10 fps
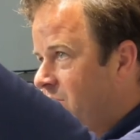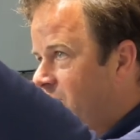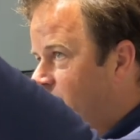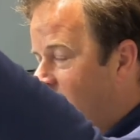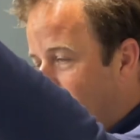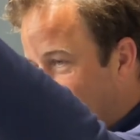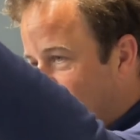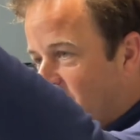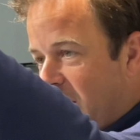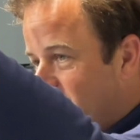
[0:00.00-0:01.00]
probably
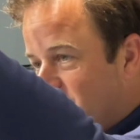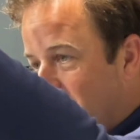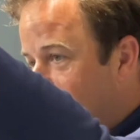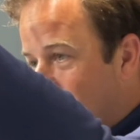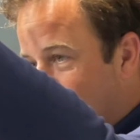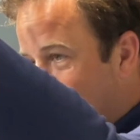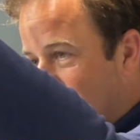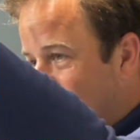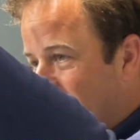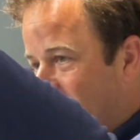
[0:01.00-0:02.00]
try to shape my
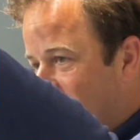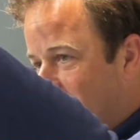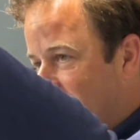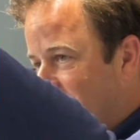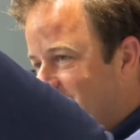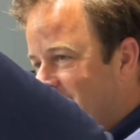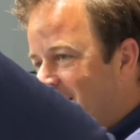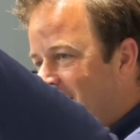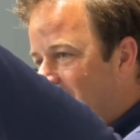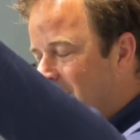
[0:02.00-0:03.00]
opinion on things.
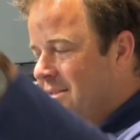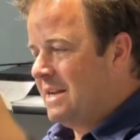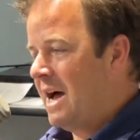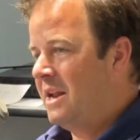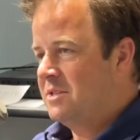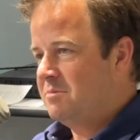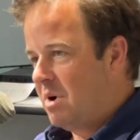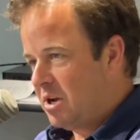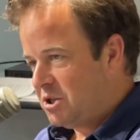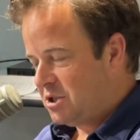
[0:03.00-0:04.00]
It's not as
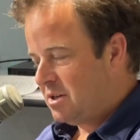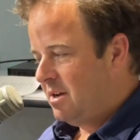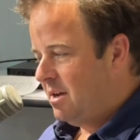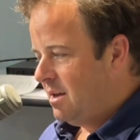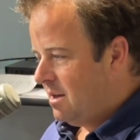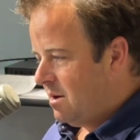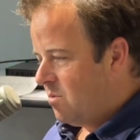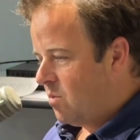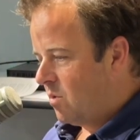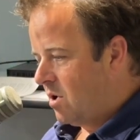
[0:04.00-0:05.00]
much
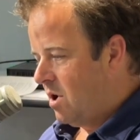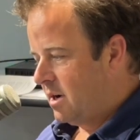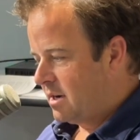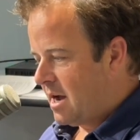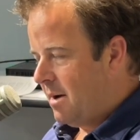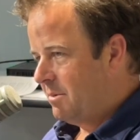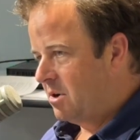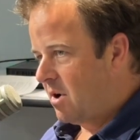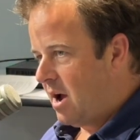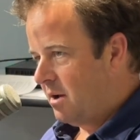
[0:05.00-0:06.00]
we're on common
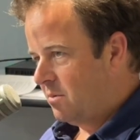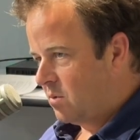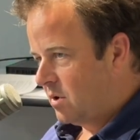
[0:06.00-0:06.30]
ground and we're